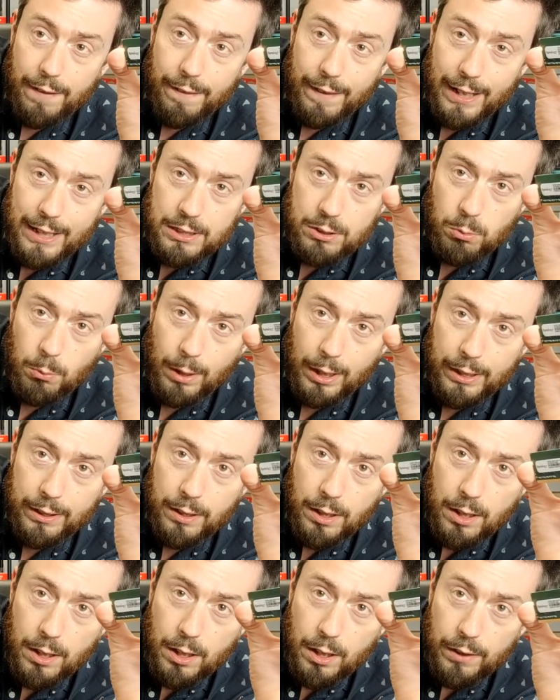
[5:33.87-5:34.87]
And that's
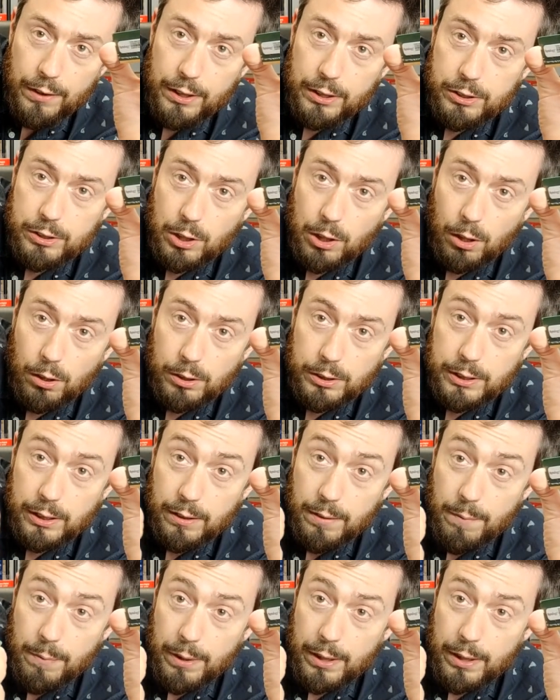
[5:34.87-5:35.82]
one that's got